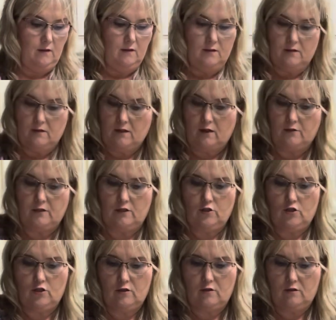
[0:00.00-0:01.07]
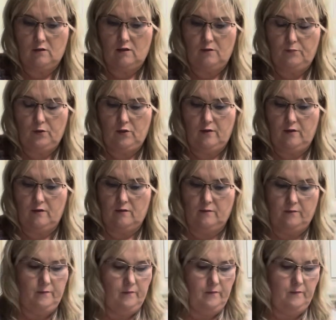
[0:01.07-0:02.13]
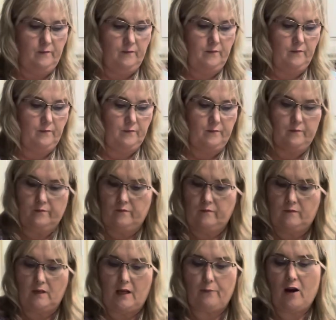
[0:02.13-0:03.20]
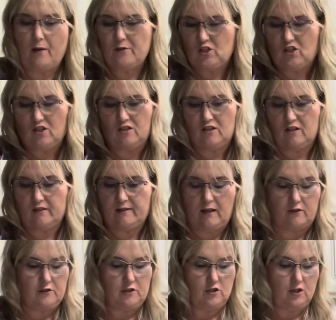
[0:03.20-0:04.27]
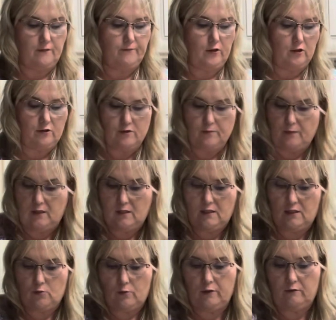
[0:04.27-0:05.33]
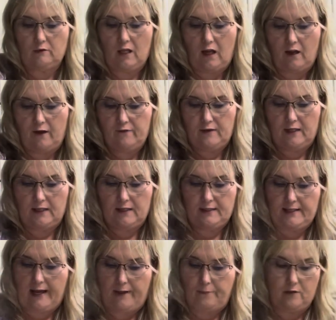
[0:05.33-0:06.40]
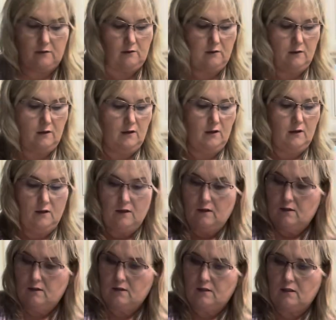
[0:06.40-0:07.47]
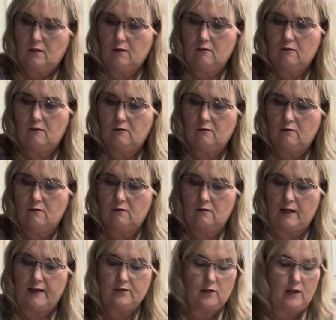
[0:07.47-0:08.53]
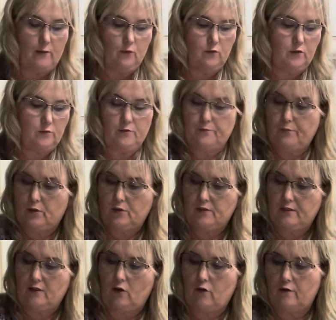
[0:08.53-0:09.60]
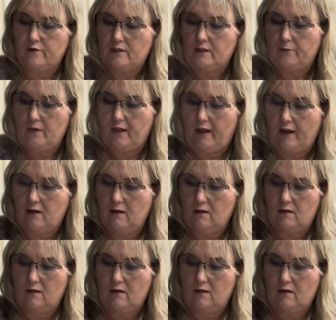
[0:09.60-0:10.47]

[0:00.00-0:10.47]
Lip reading: sausage and put them. I probably should have took sausage up first, but this is real life. Things happen. So I want to preserve some of that